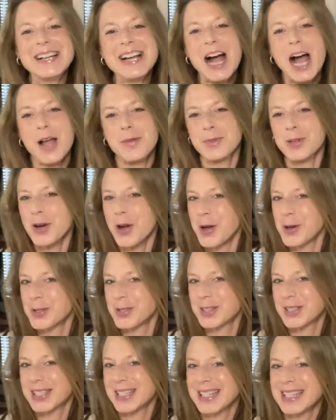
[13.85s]
I'm your
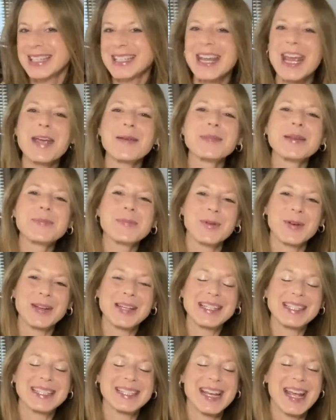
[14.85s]
host, Tammy
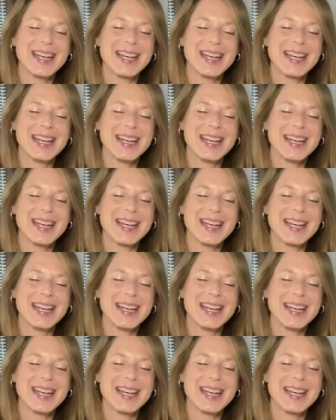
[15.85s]
Priest,